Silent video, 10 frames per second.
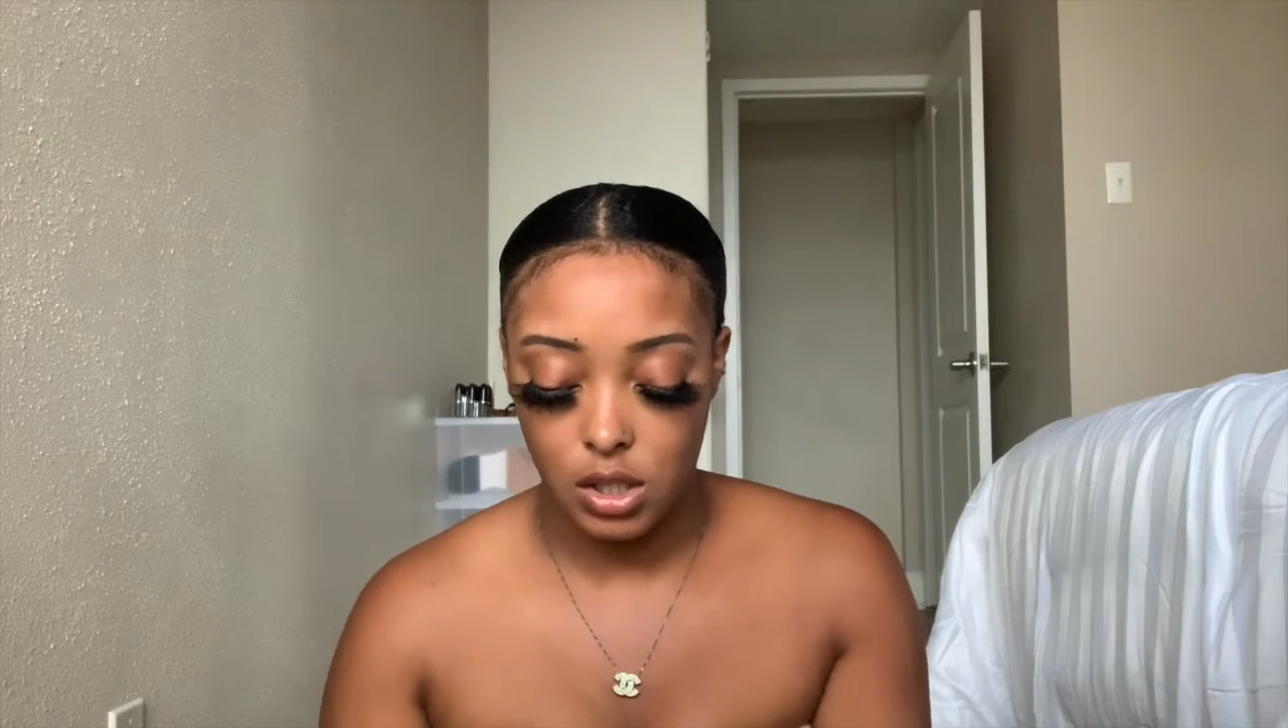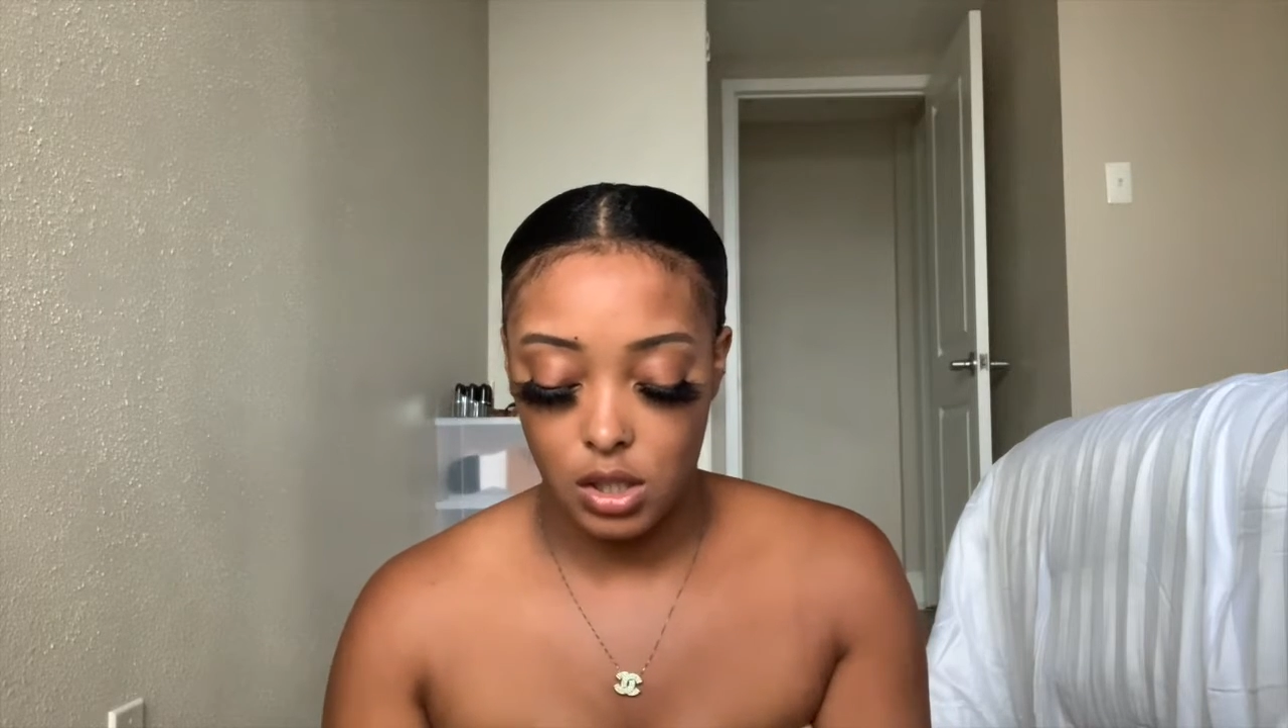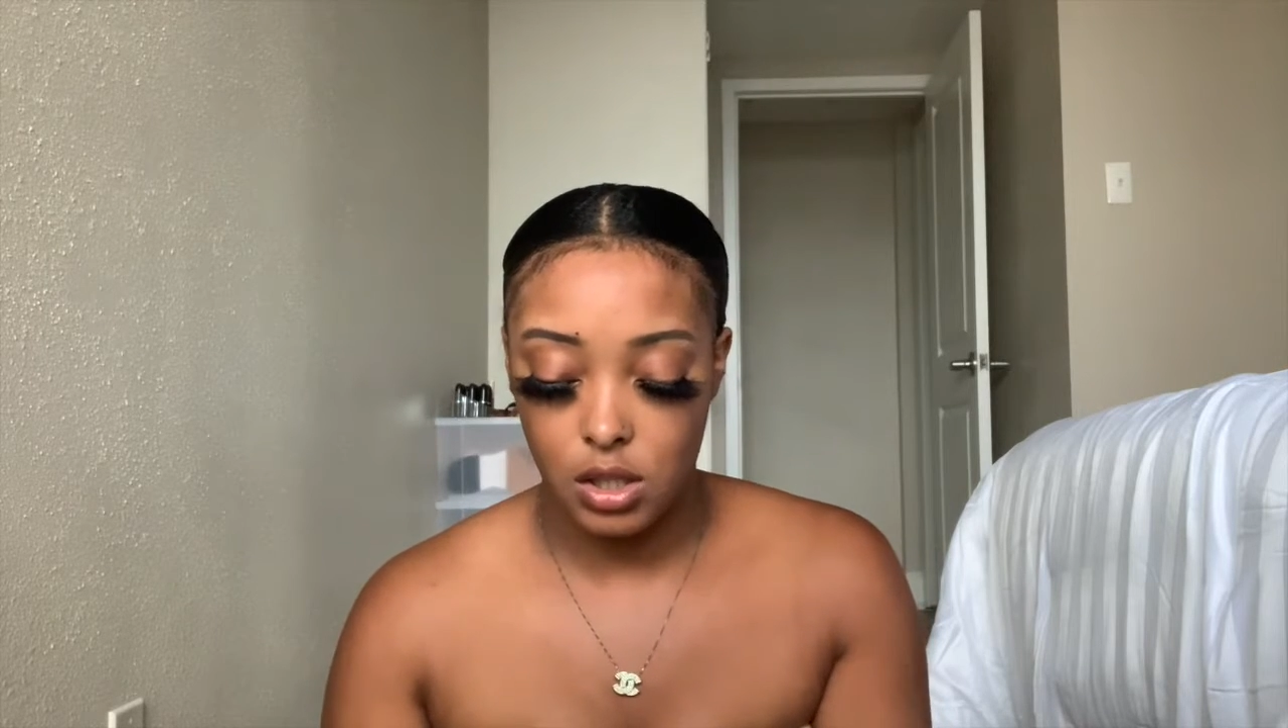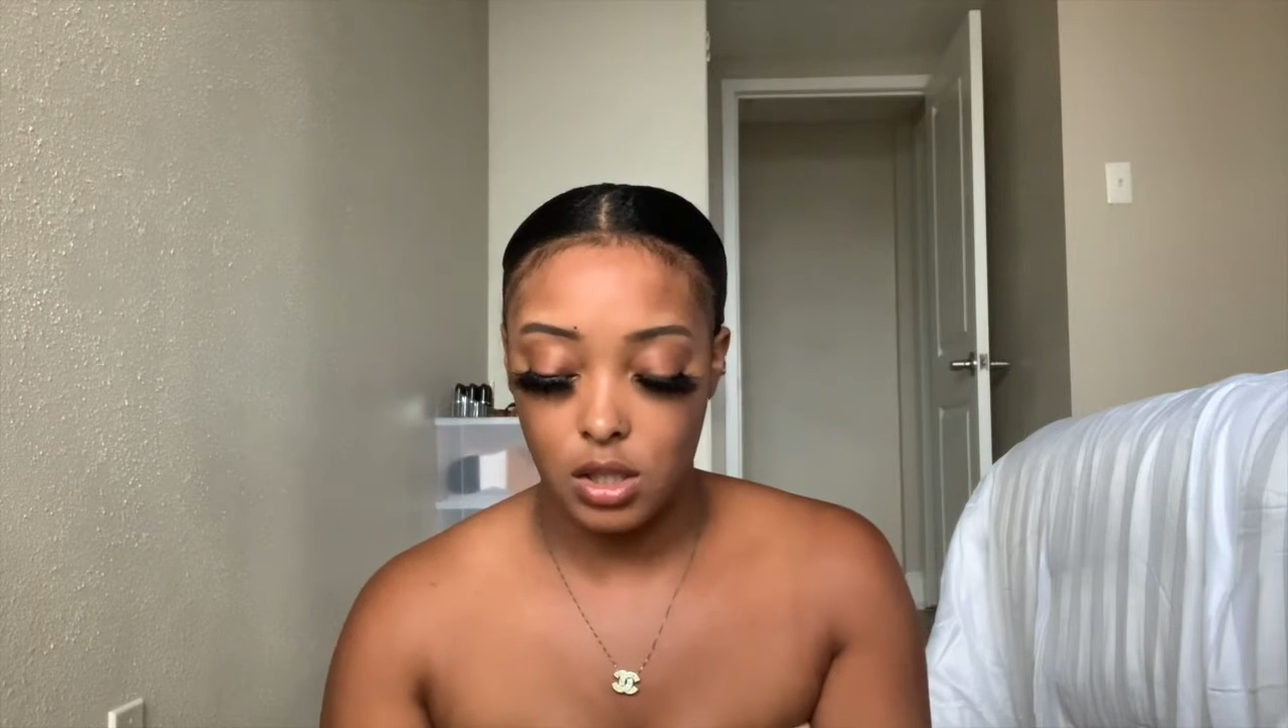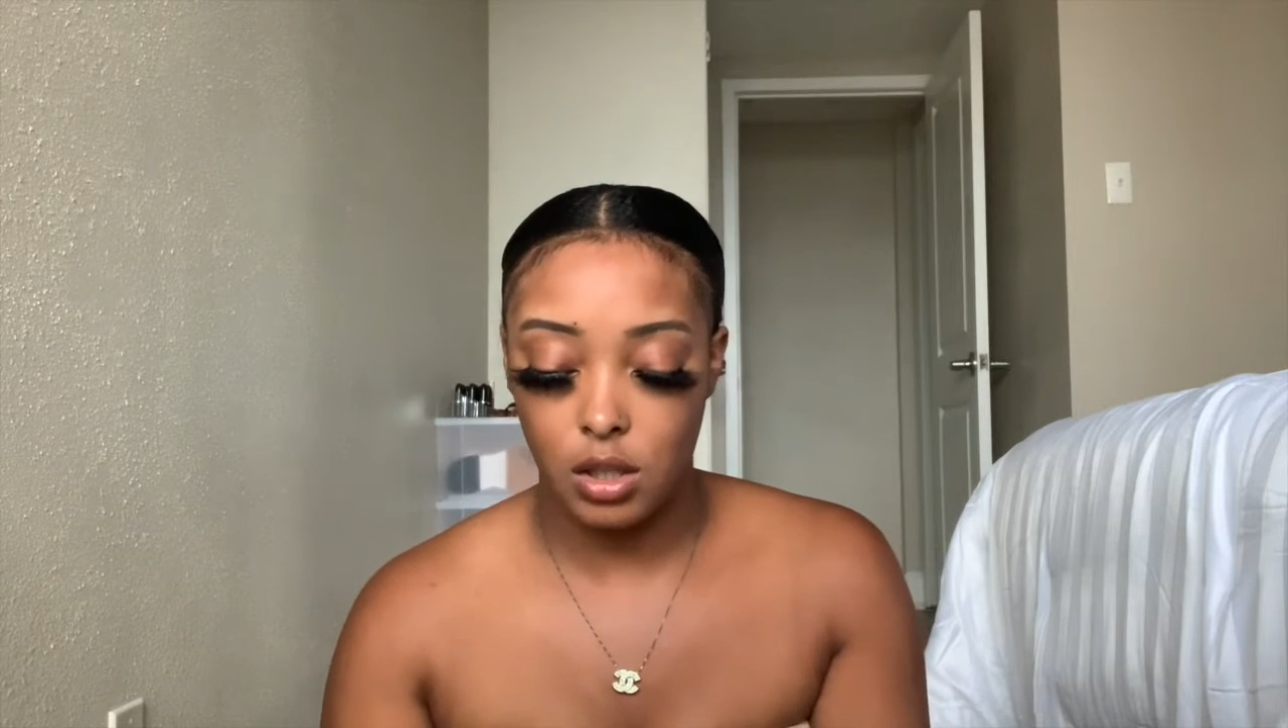to
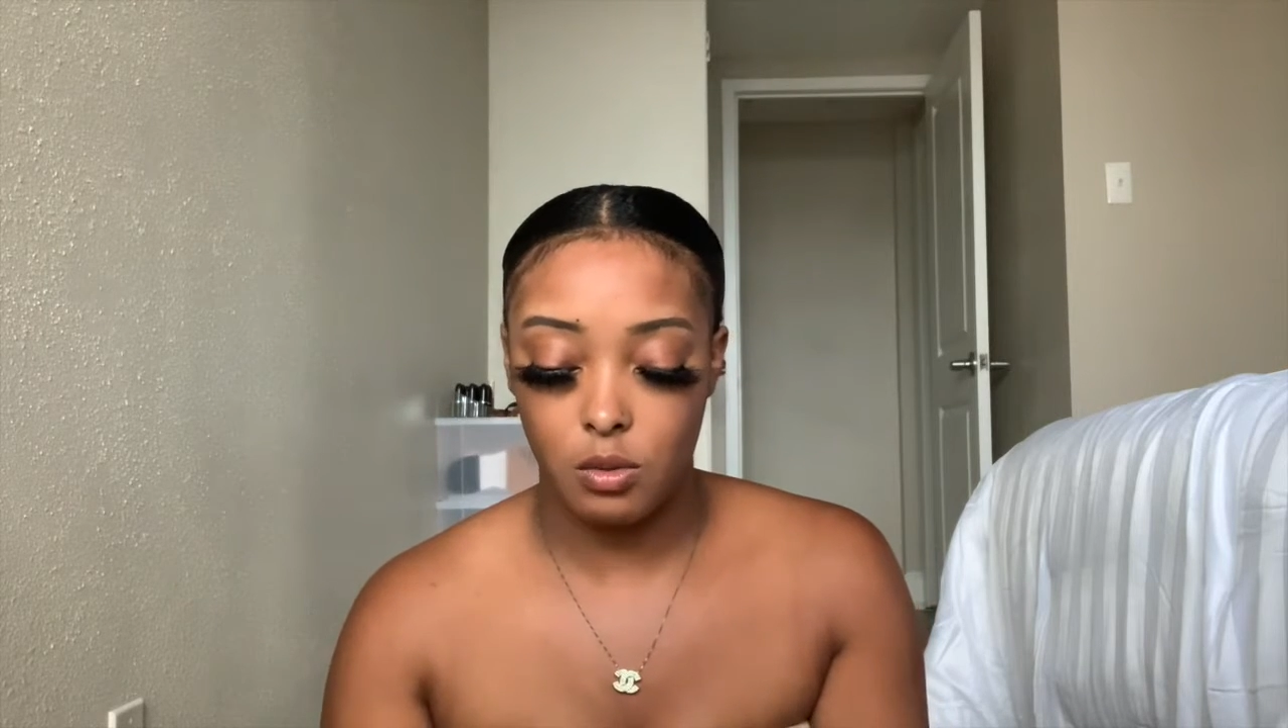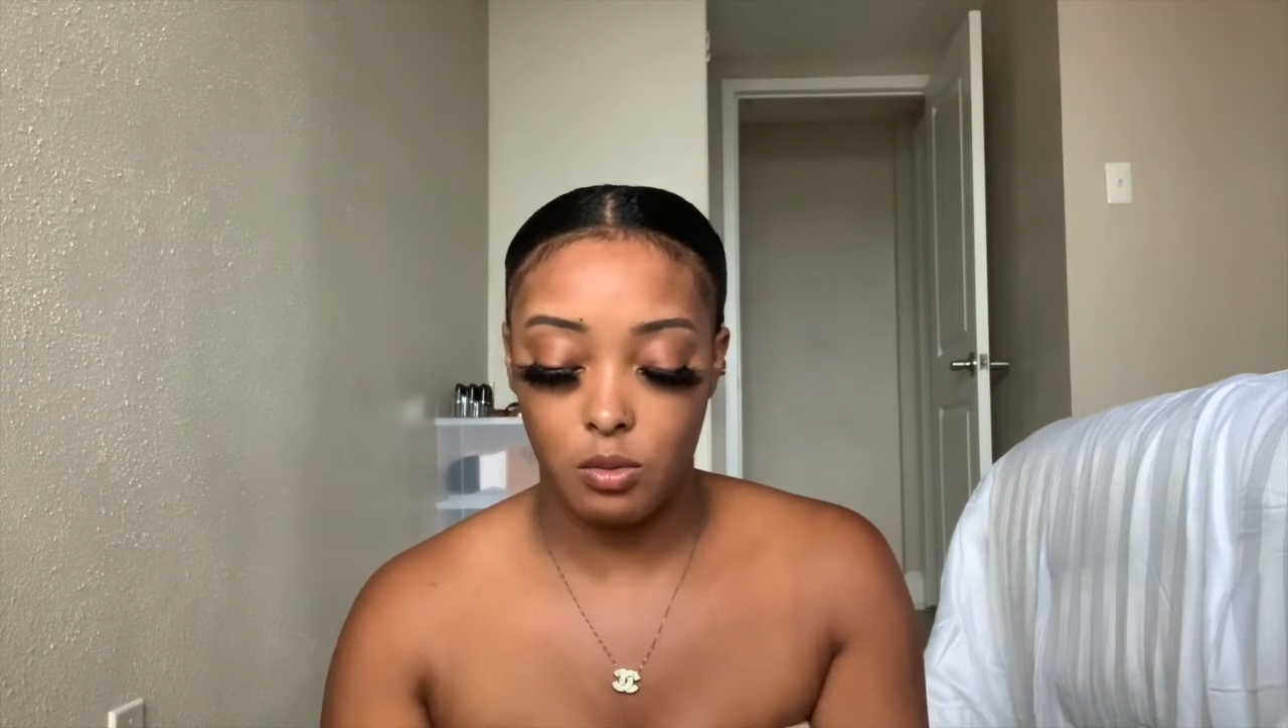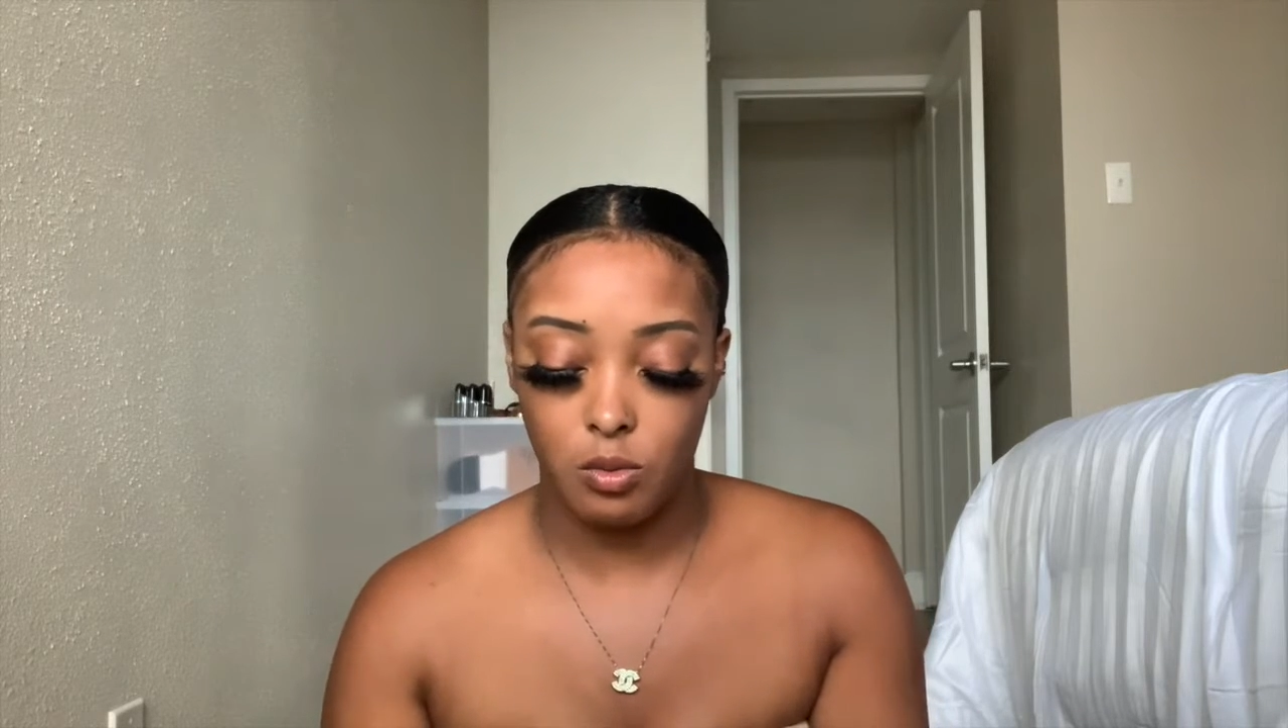see